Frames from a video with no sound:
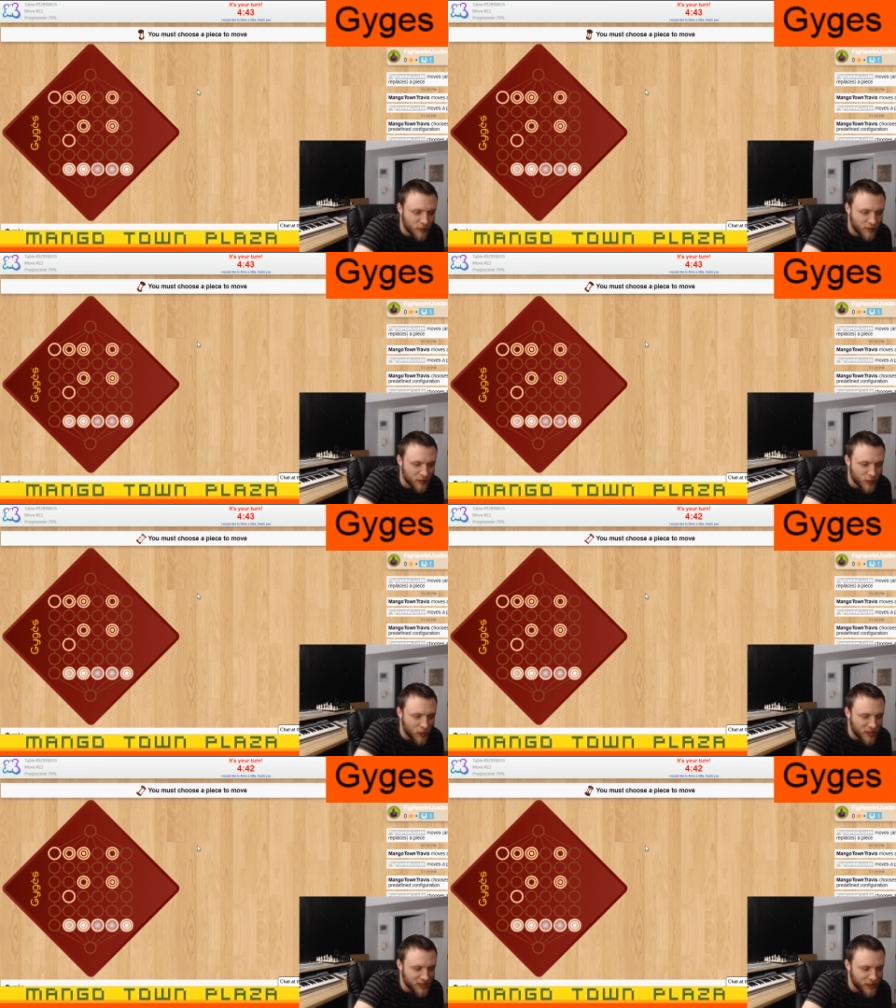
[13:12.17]

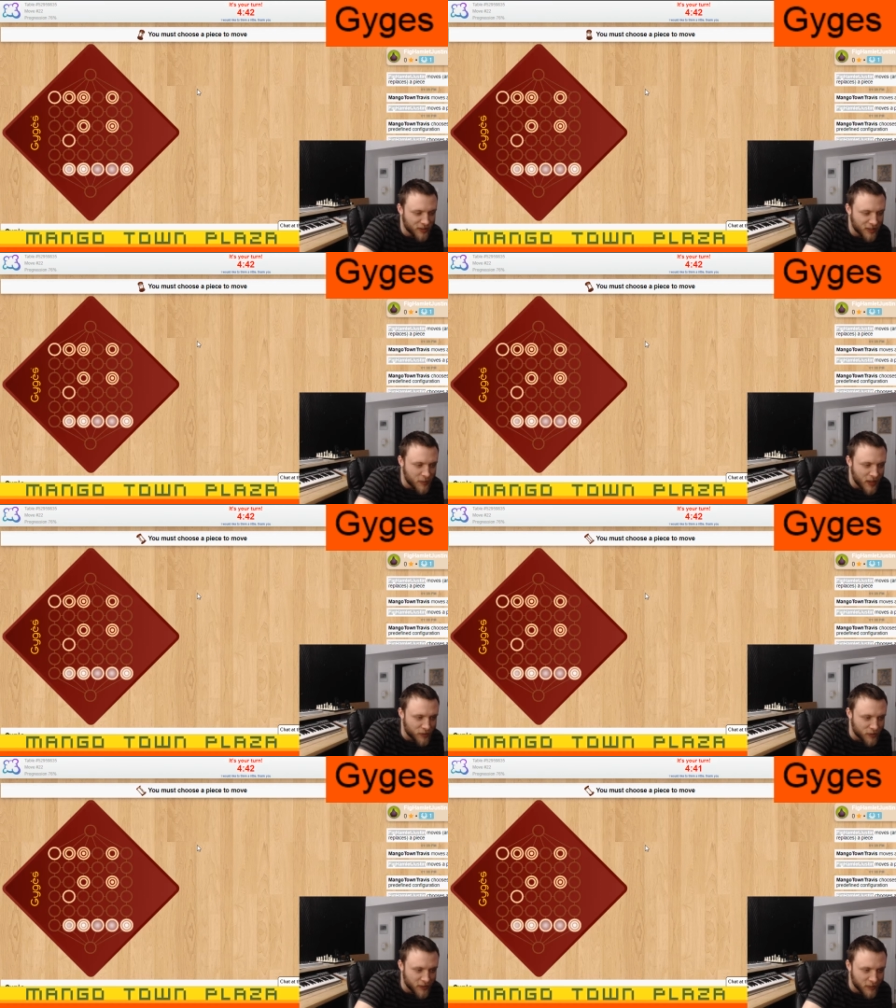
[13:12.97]
Twitch still says Battle
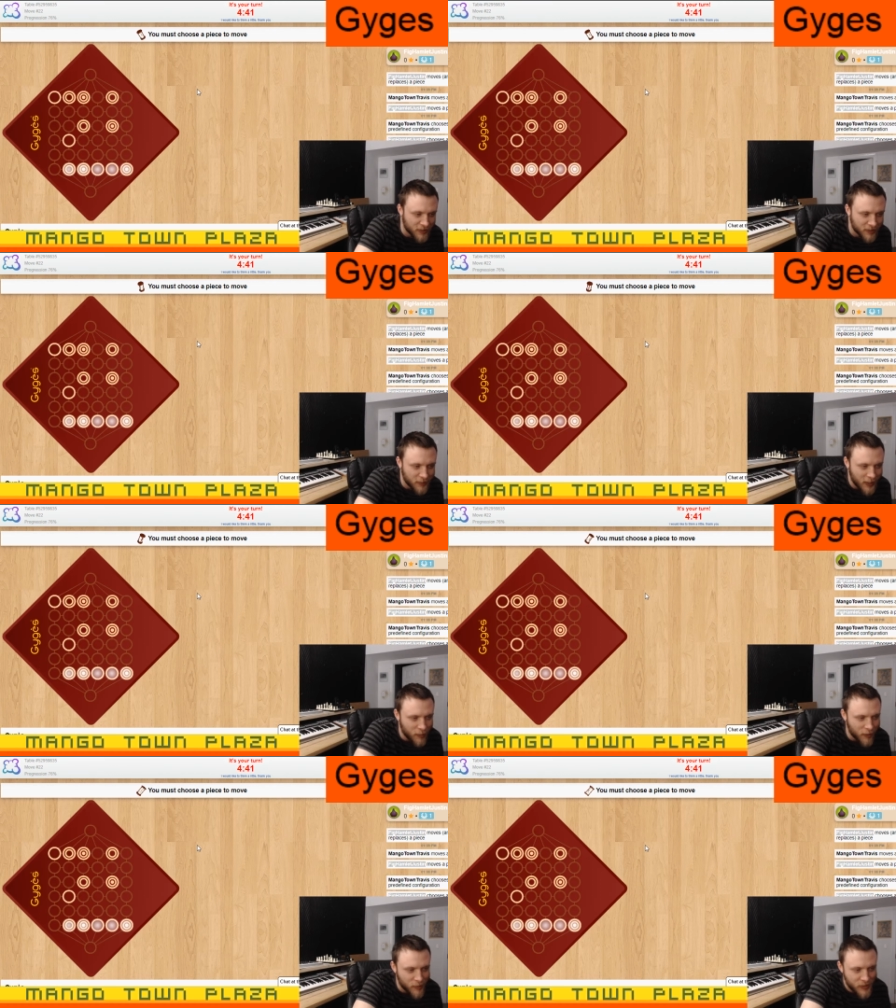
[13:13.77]
Sheep.
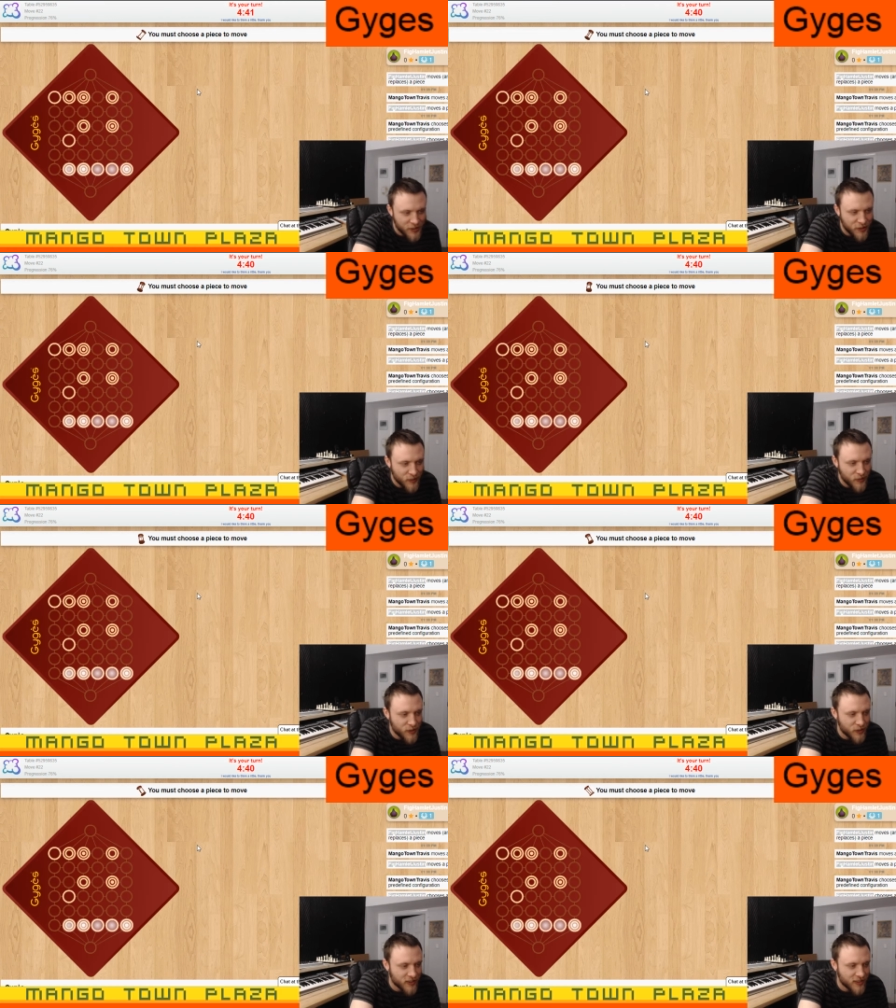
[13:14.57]
People are going to be so confused.